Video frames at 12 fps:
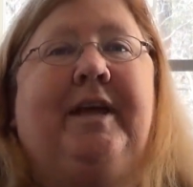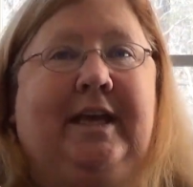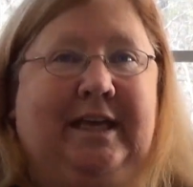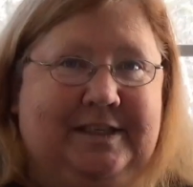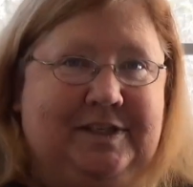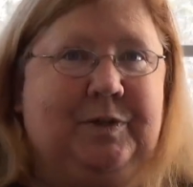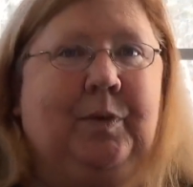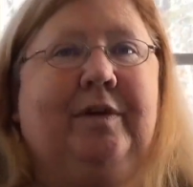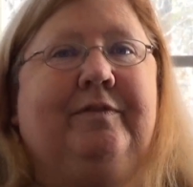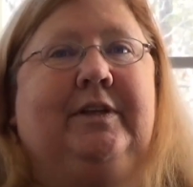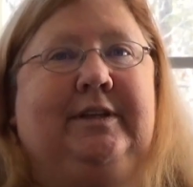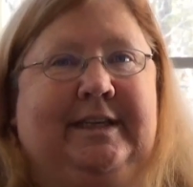He is sort
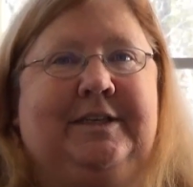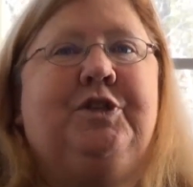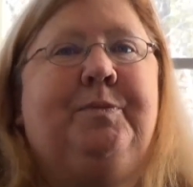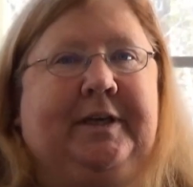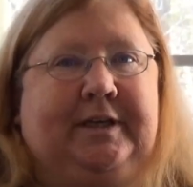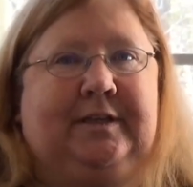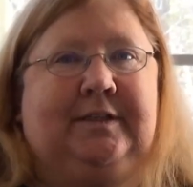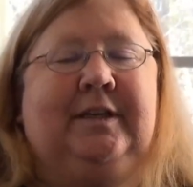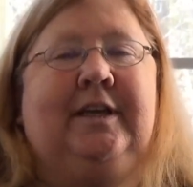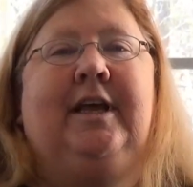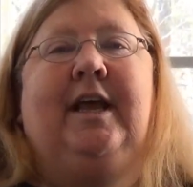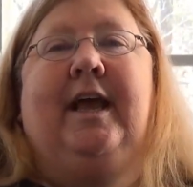of the linchpin
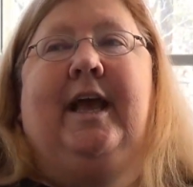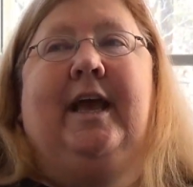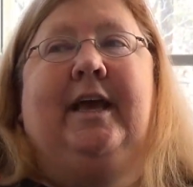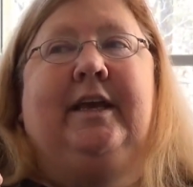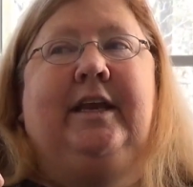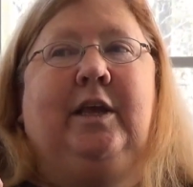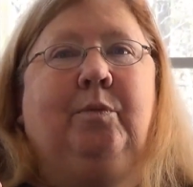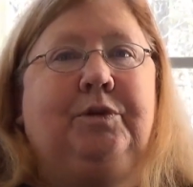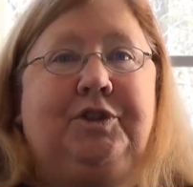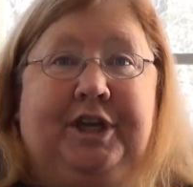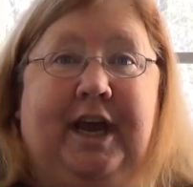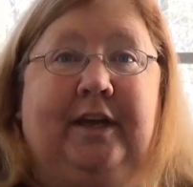and he will
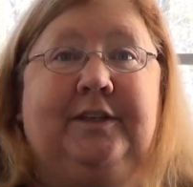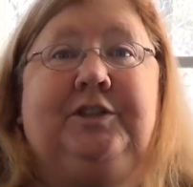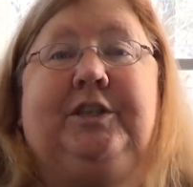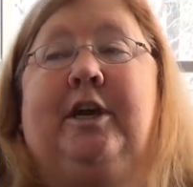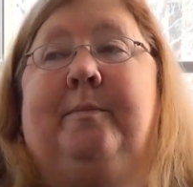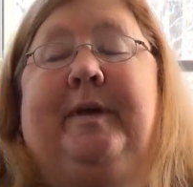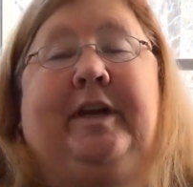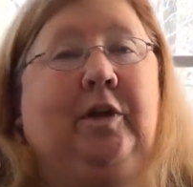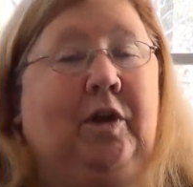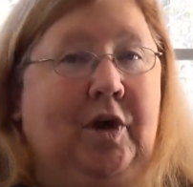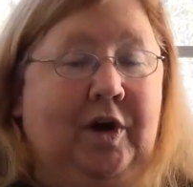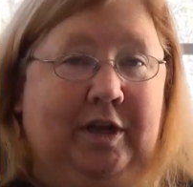challenge them and he'll
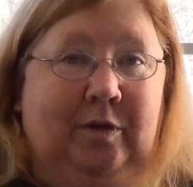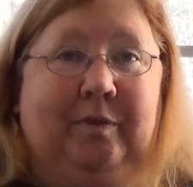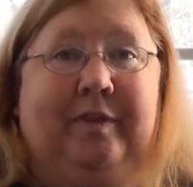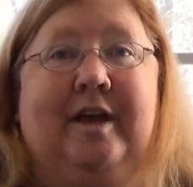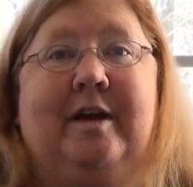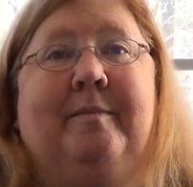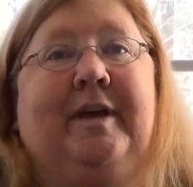argue with them